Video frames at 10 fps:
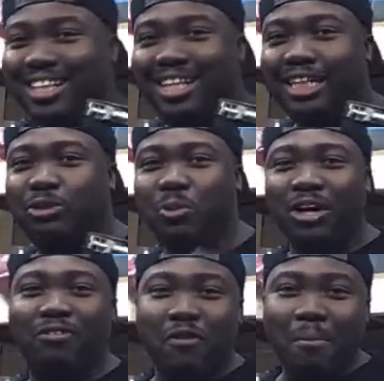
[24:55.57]
this
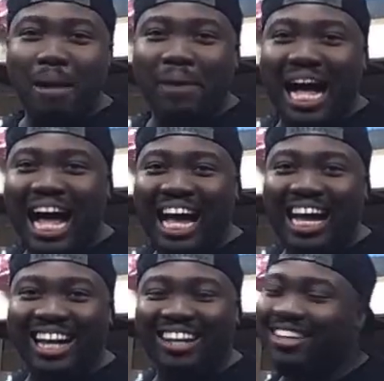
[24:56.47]
works for my
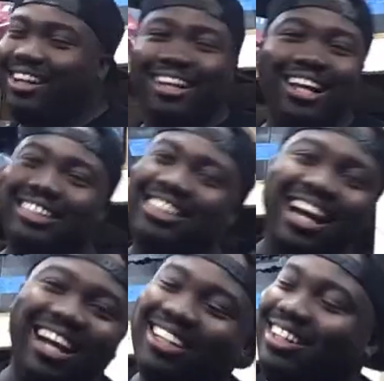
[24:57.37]
behind. Like, that's
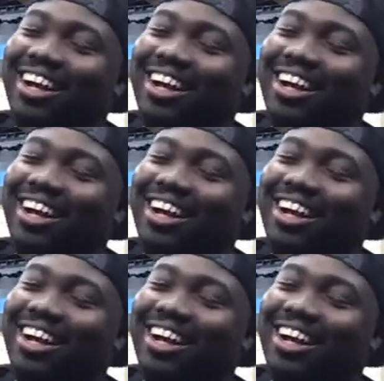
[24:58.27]
not,